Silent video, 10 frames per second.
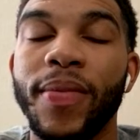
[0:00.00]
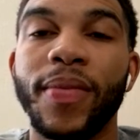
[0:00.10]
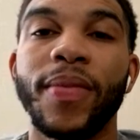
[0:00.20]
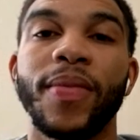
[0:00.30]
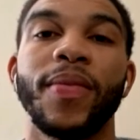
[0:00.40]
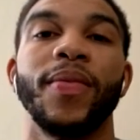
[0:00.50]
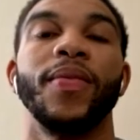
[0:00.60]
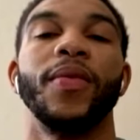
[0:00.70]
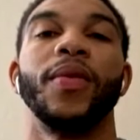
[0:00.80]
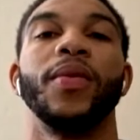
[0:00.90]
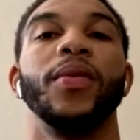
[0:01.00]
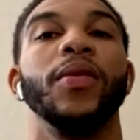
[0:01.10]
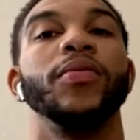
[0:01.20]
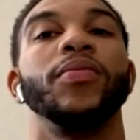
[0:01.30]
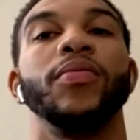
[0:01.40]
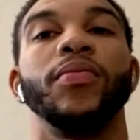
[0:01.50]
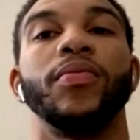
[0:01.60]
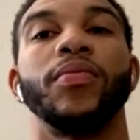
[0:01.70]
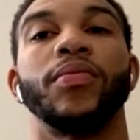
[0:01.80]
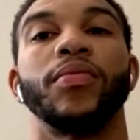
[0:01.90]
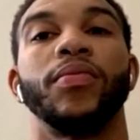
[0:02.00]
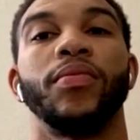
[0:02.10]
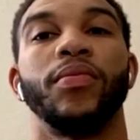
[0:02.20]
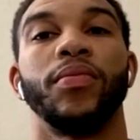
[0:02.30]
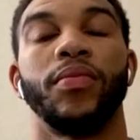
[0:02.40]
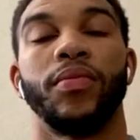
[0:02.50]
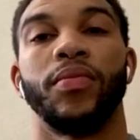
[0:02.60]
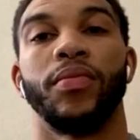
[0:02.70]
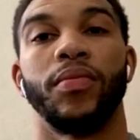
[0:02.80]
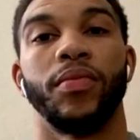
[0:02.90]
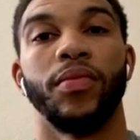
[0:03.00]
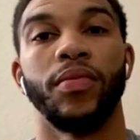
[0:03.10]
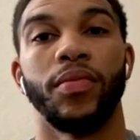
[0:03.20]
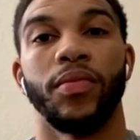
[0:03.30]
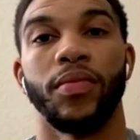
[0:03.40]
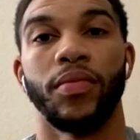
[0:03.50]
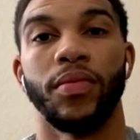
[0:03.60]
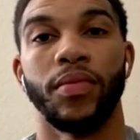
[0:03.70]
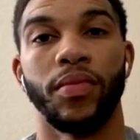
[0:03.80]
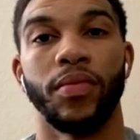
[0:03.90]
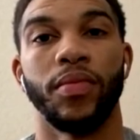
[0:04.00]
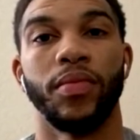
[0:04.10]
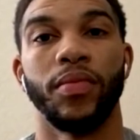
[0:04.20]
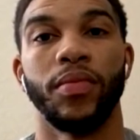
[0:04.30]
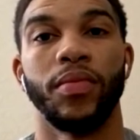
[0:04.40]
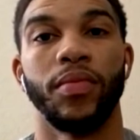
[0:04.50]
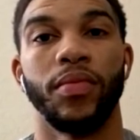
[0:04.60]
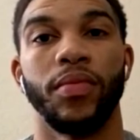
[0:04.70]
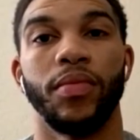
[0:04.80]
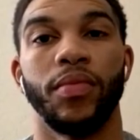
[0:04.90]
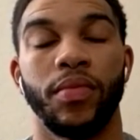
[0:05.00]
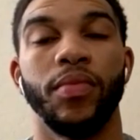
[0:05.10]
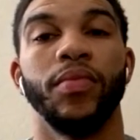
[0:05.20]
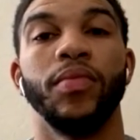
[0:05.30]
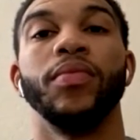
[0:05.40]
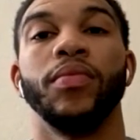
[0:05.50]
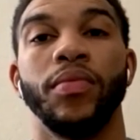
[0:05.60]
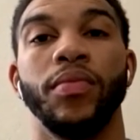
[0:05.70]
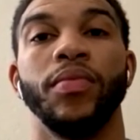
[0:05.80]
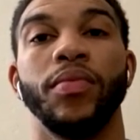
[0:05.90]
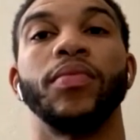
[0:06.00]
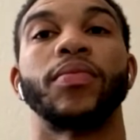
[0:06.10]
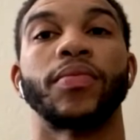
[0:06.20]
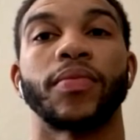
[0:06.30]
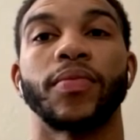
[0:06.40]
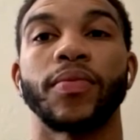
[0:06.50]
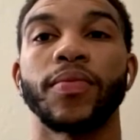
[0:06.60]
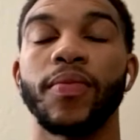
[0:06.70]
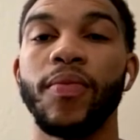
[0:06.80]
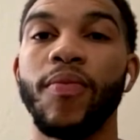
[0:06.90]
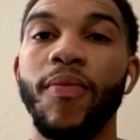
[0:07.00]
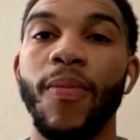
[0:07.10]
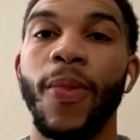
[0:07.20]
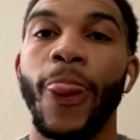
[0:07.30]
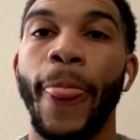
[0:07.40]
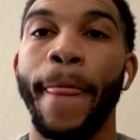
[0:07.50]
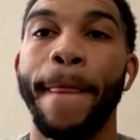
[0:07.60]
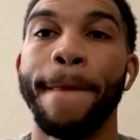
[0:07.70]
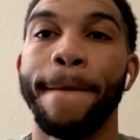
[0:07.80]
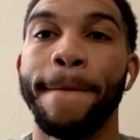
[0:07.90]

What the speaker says: (not speaking)